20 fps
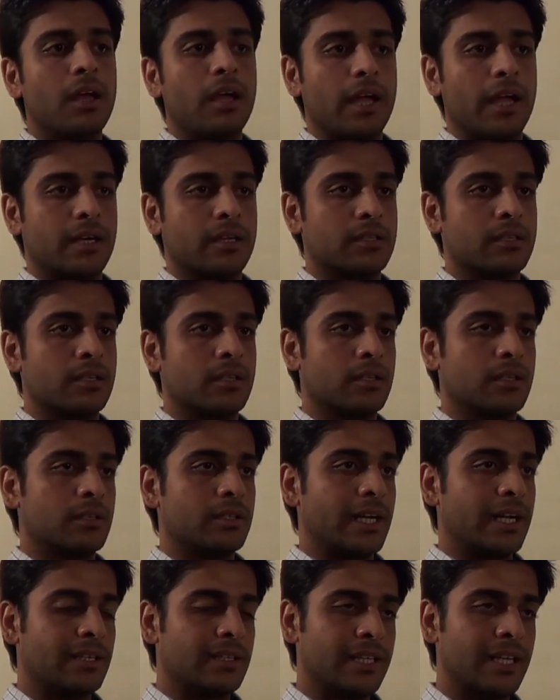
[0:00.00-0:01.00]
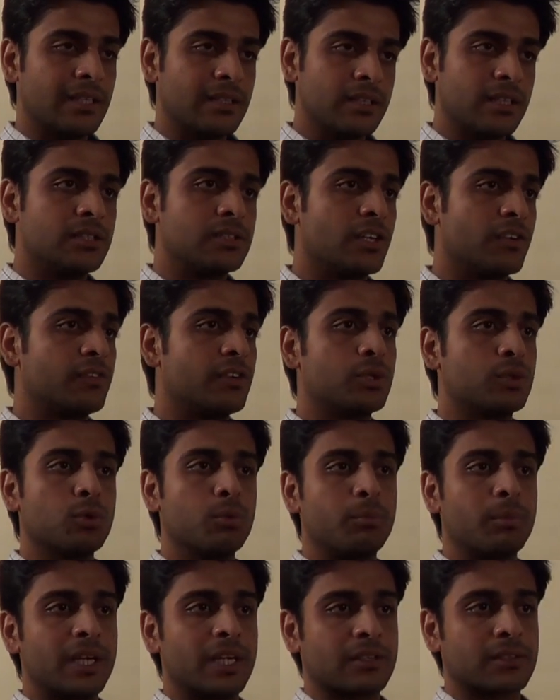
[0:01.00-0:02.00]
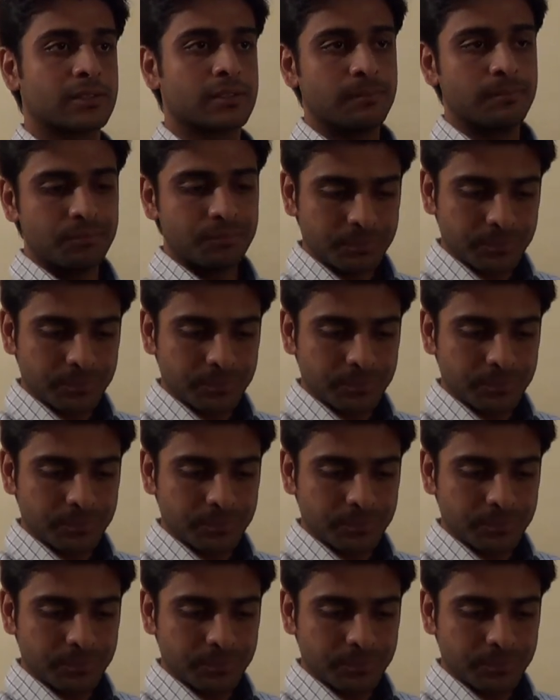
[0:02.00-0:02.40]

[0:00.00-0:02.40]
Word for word: And, the, and then they shifted to brakes.